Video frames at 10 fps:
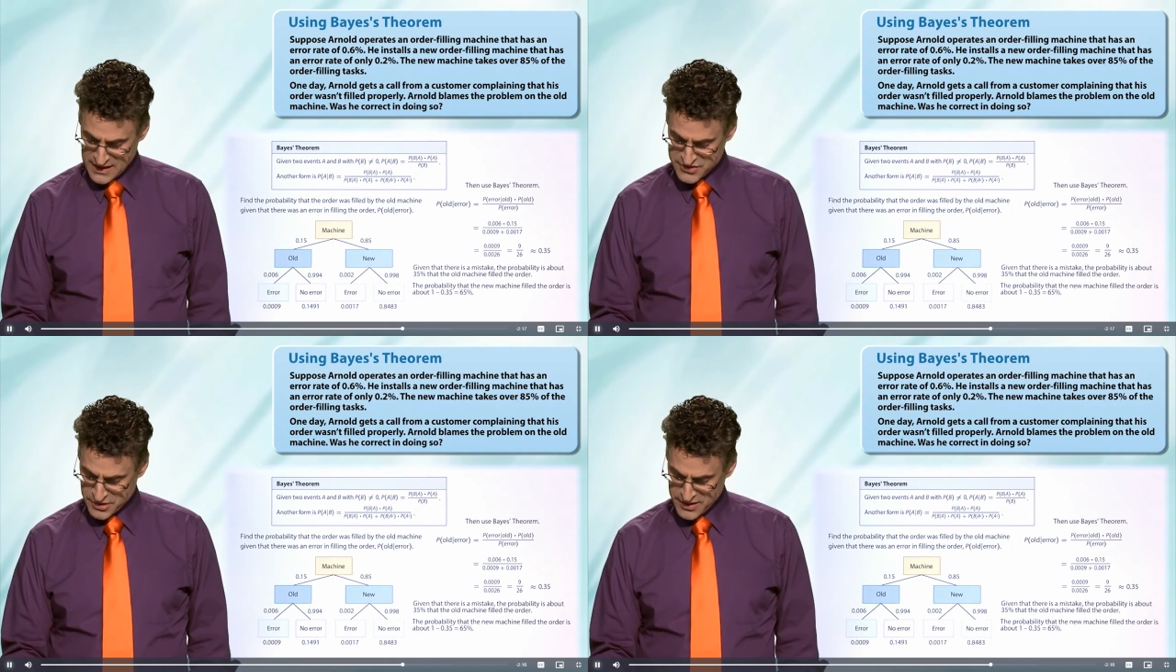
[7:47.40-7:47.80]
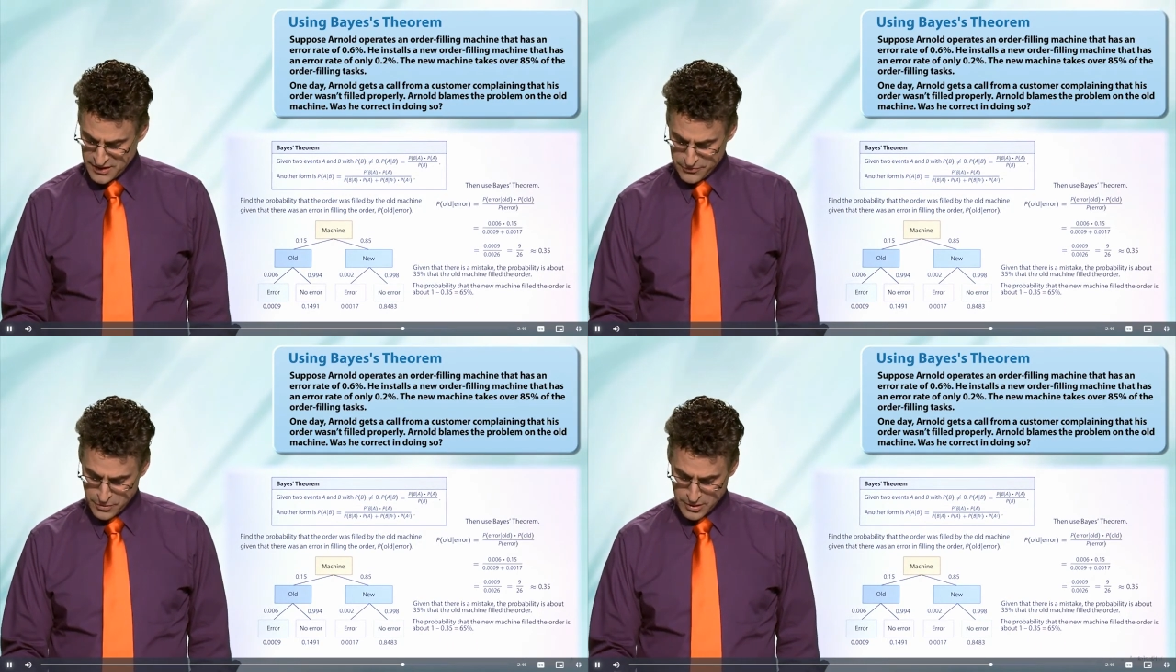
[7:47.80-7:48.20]
And so
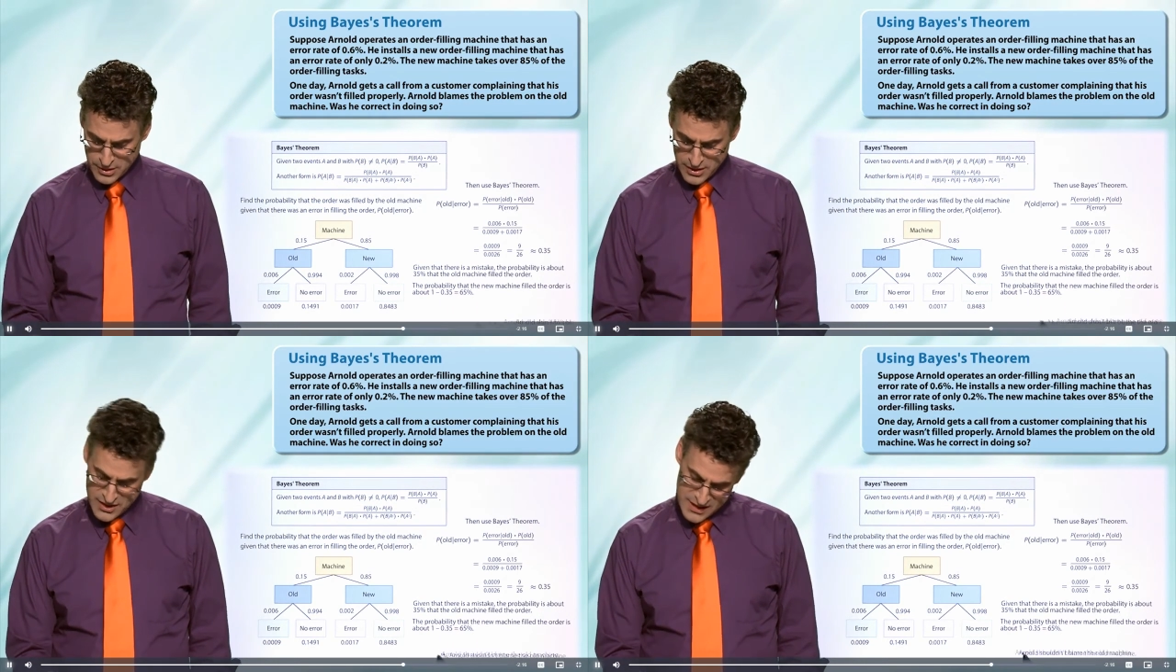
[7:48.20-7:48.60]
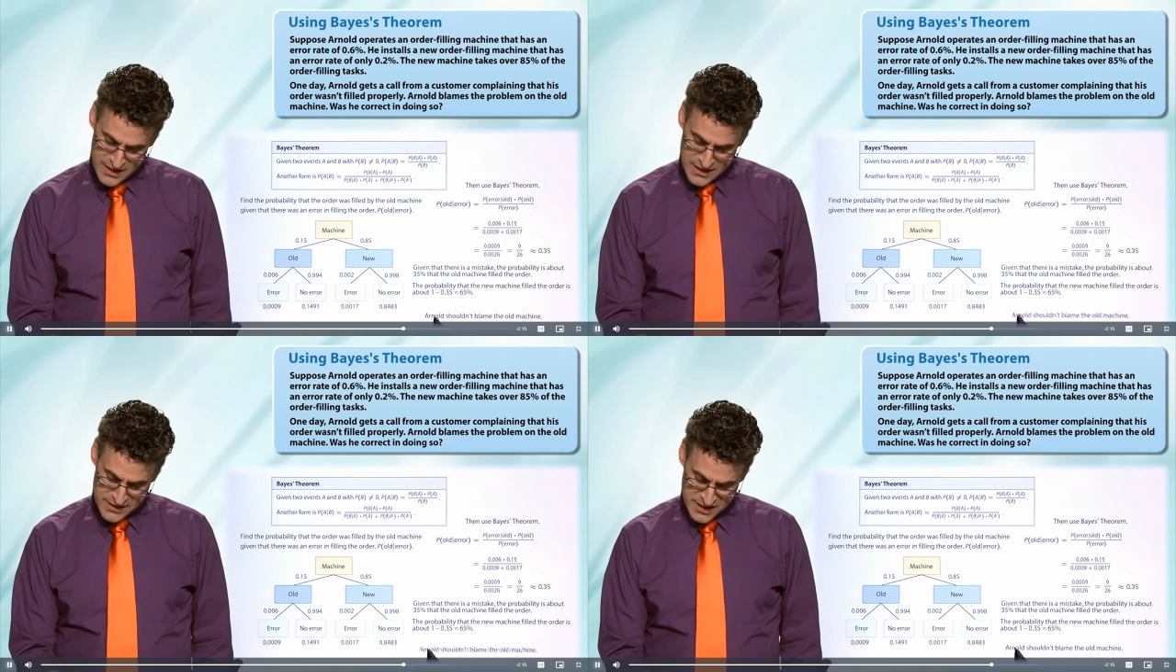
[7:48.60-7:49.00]
therefore,
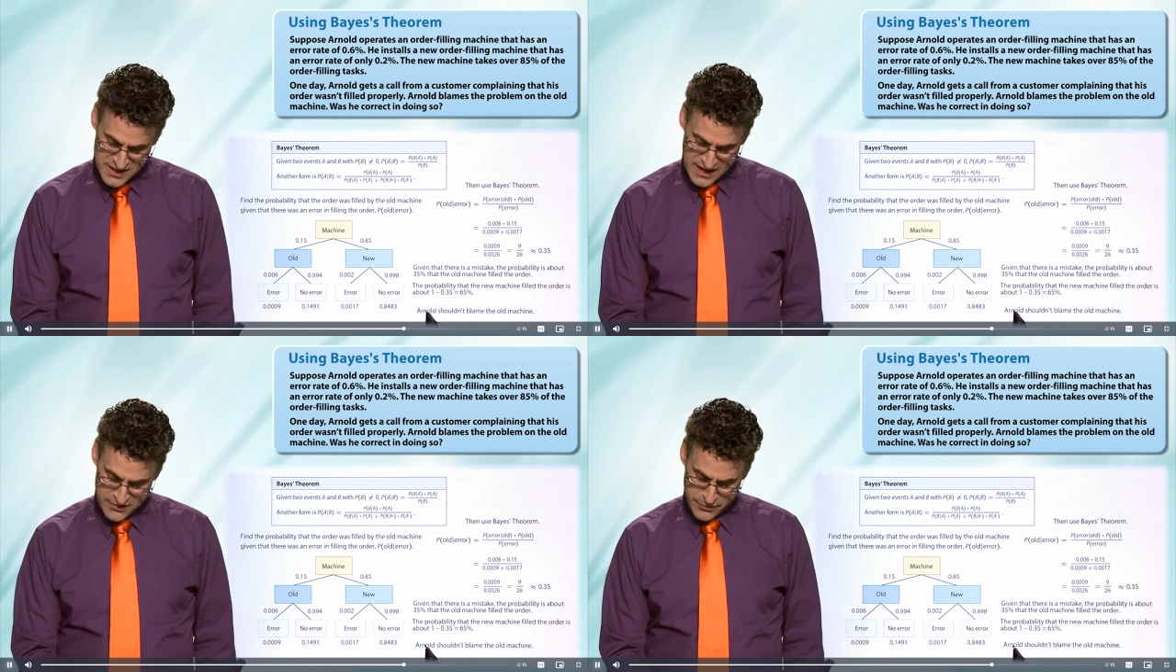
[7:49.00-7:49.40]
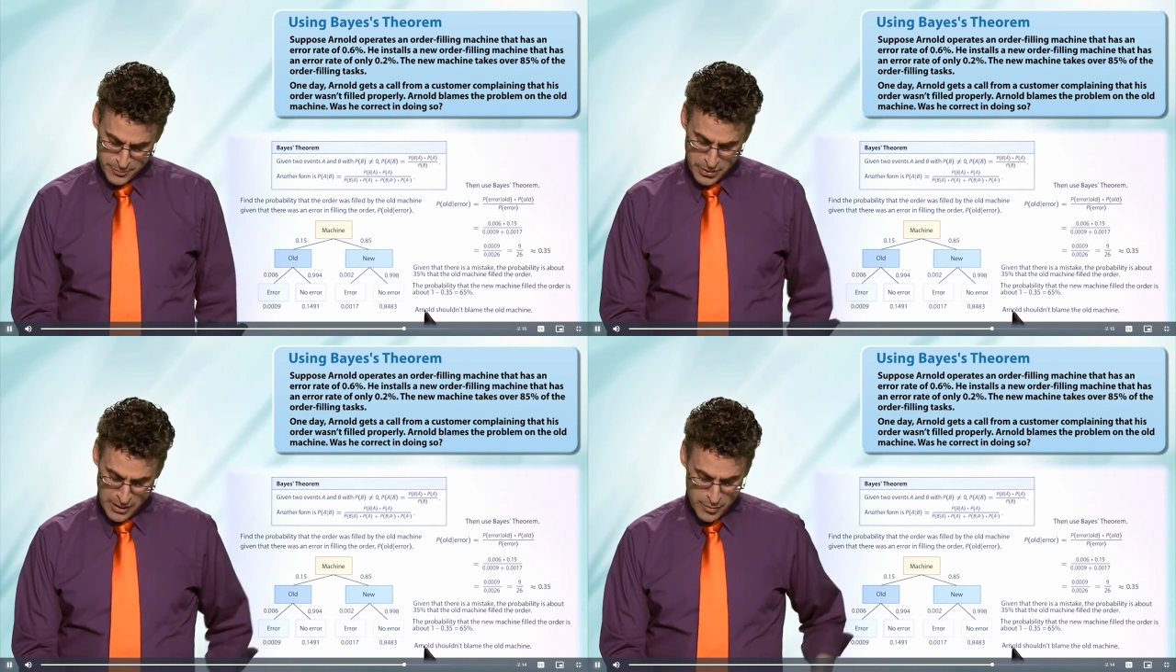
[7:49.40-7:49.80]
just kind of
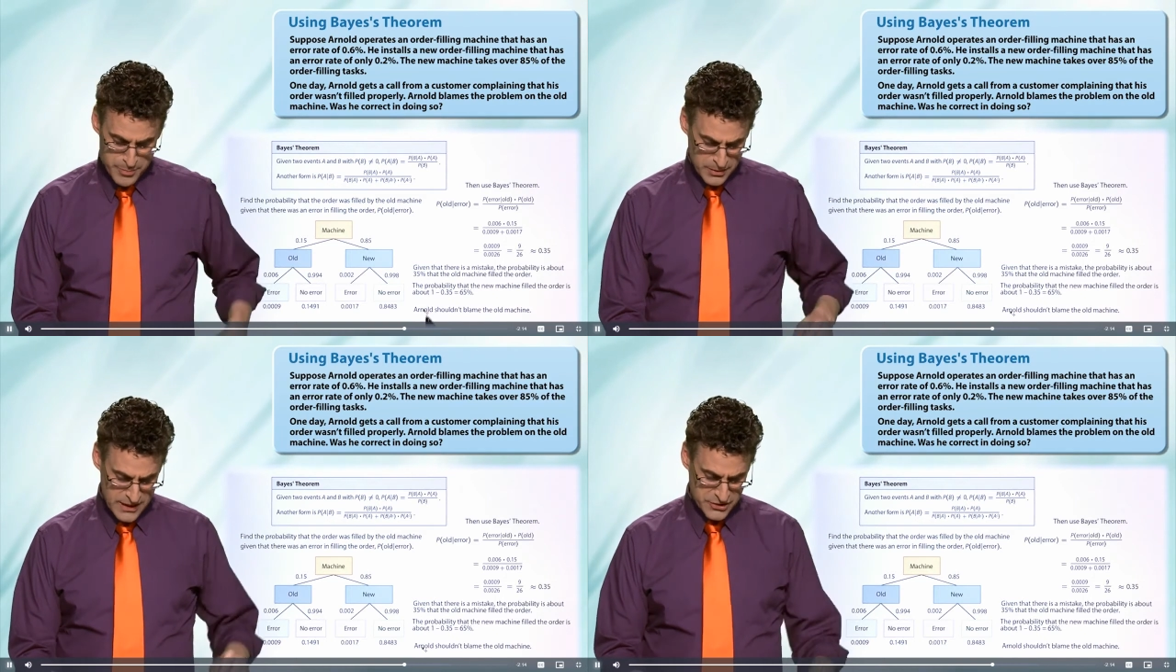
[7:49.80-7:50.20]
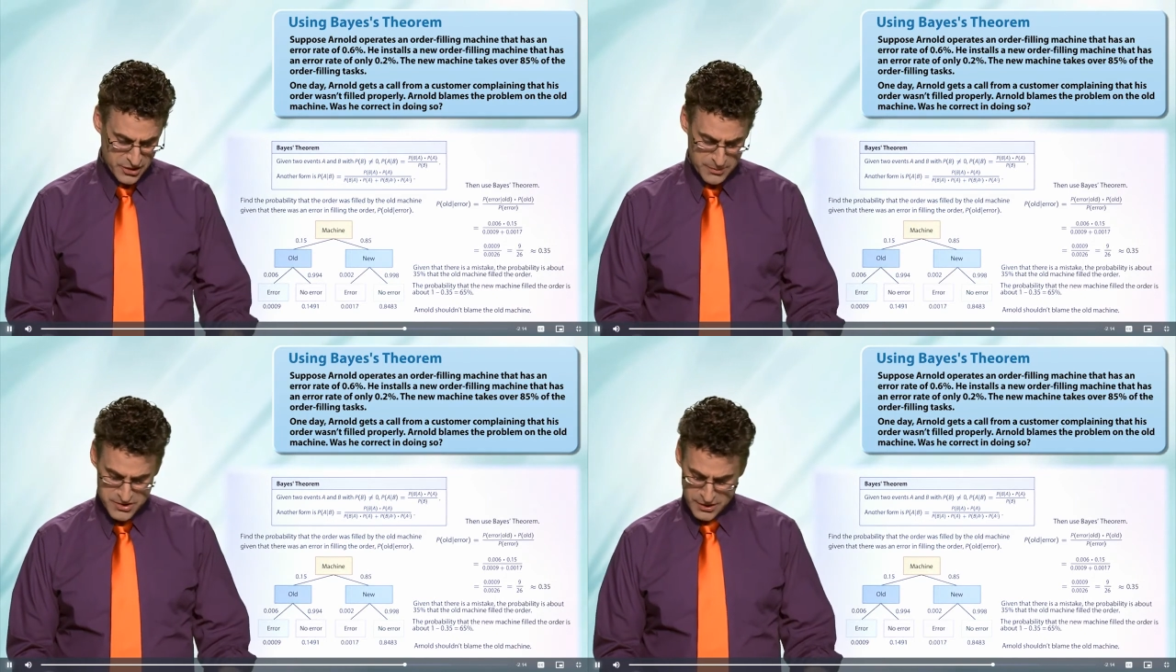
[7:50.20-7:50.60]
from probability
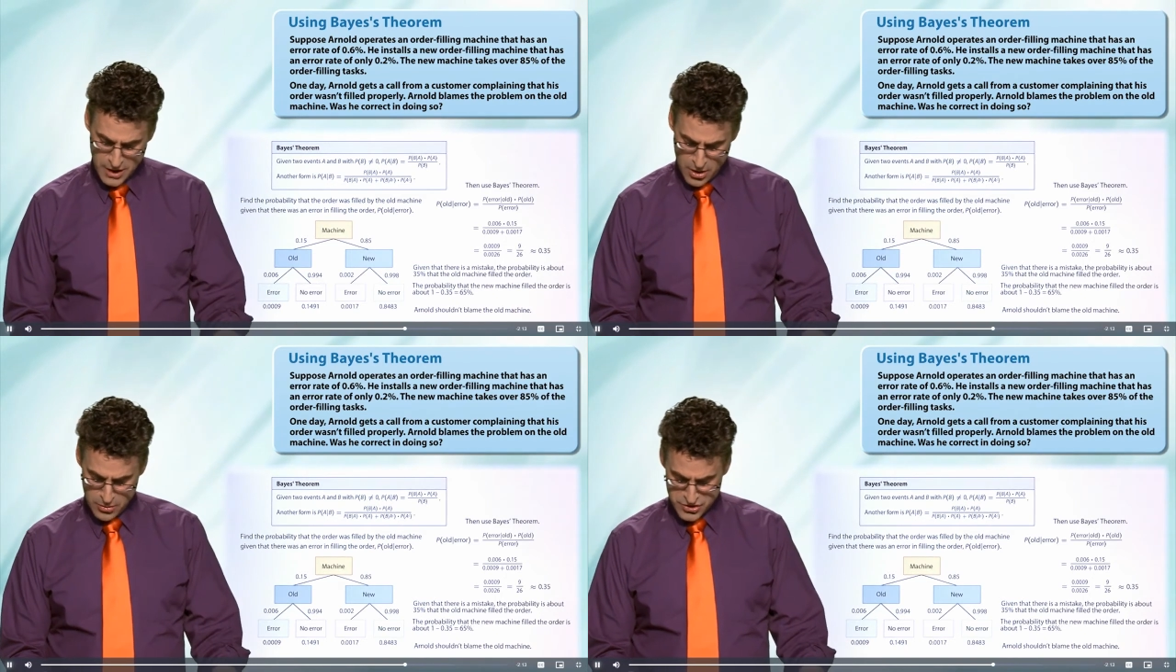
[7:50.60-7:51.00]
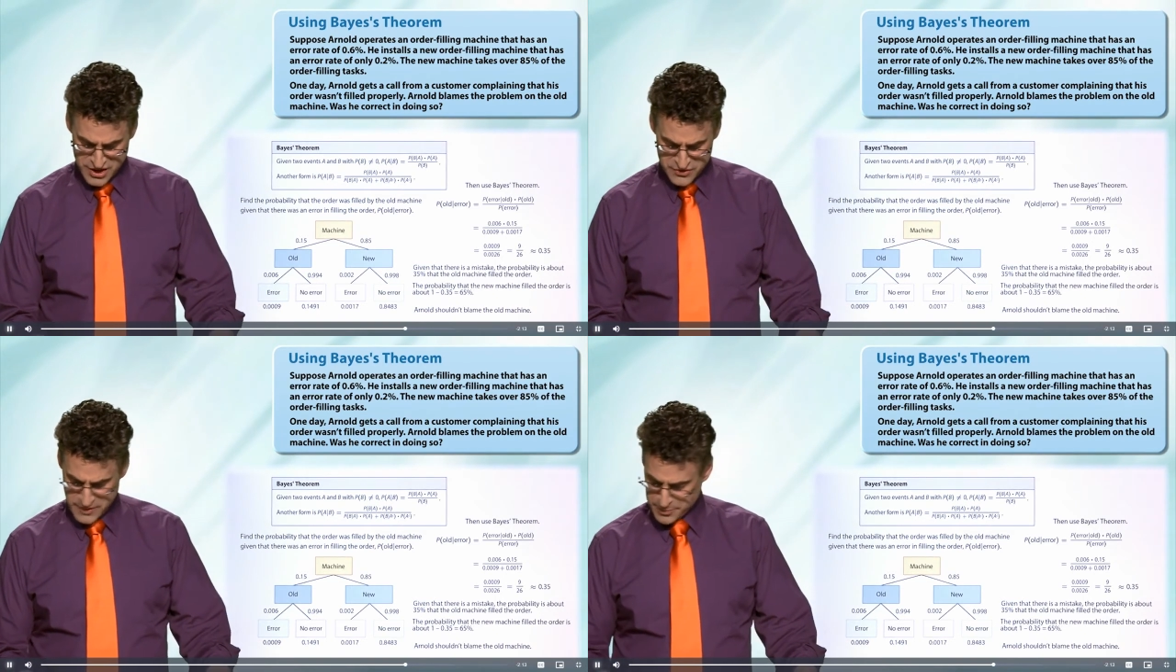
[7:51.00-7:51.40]
terms alone,
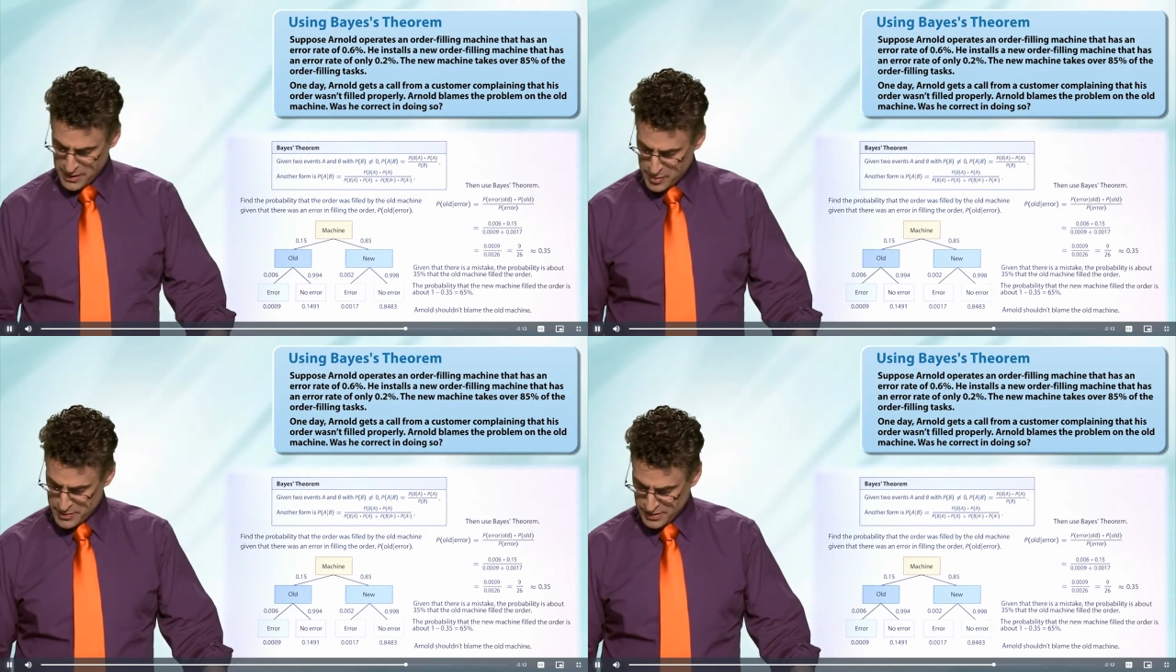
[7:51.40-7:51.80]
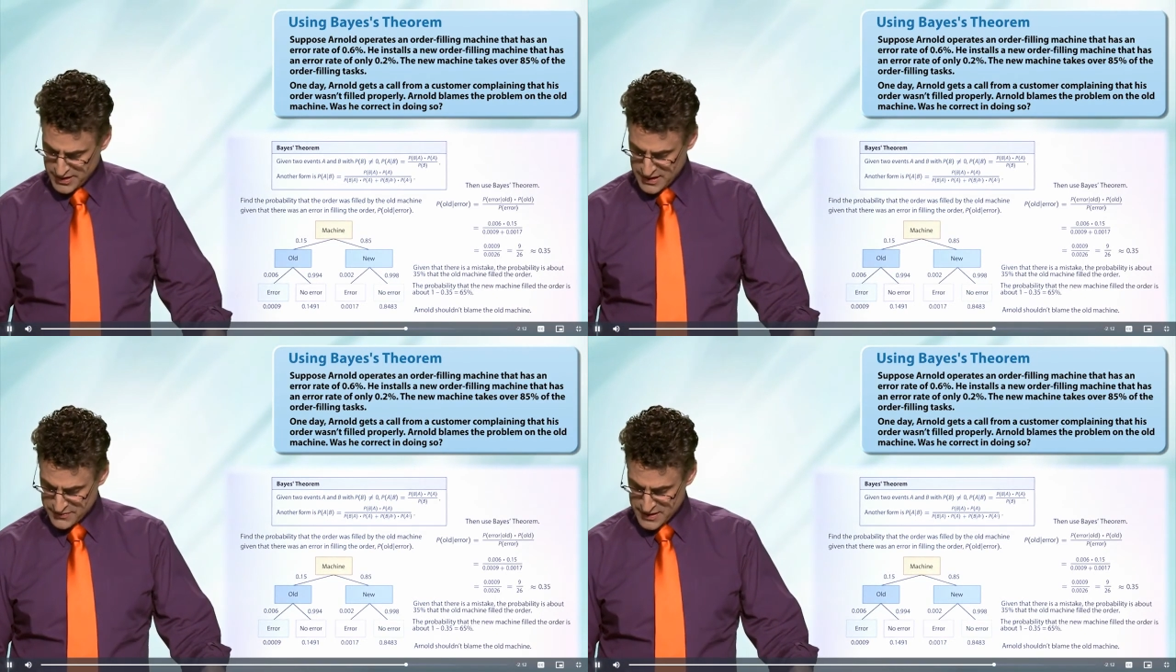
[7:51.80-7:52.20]
just from the
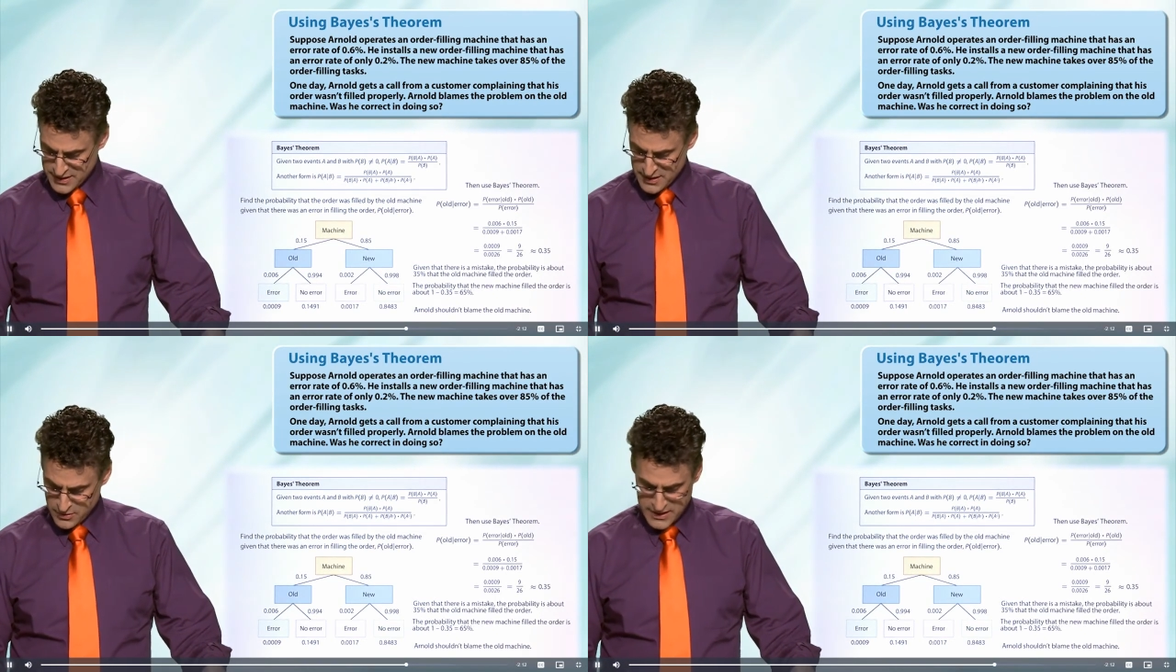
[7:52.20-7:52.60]
probability of it,